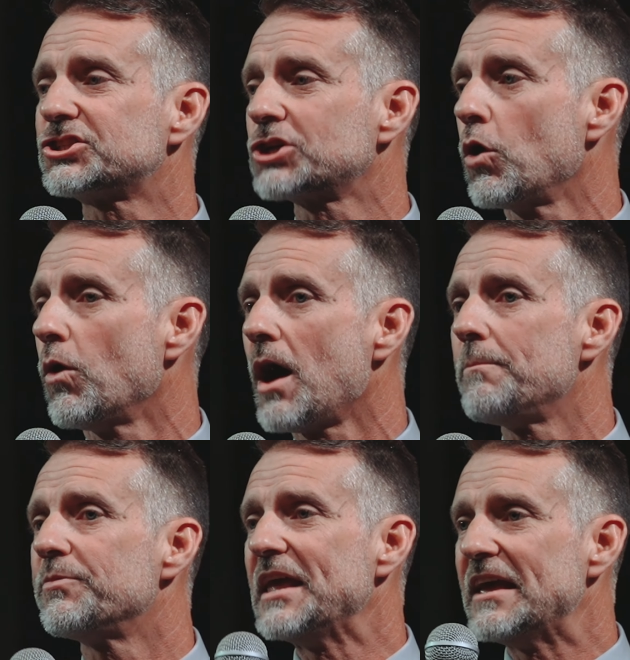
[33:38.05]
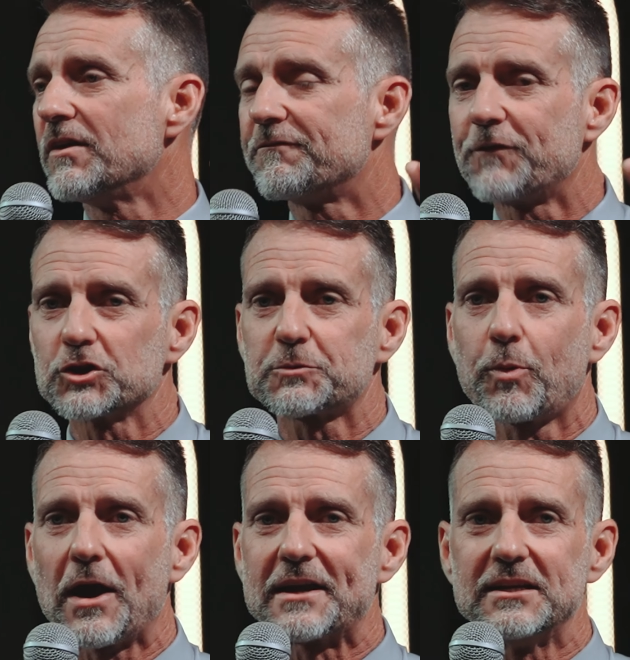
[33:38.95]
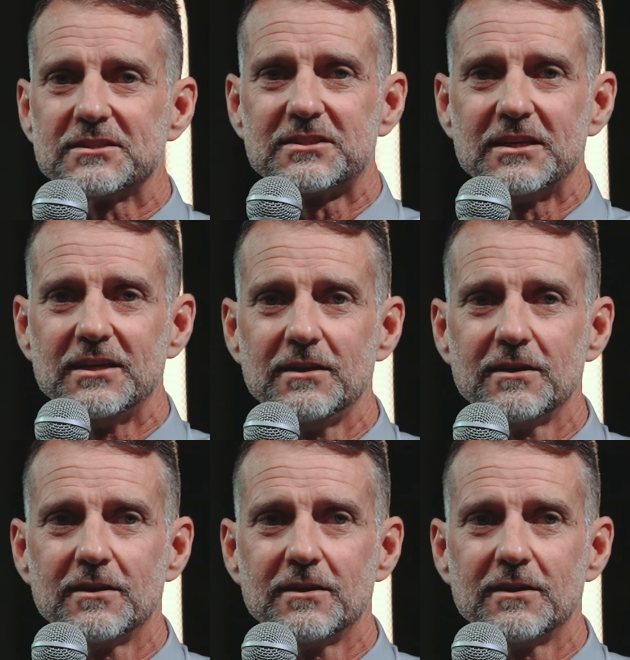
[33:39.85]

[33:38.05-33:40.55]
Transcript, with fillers: show up in the first pregnancy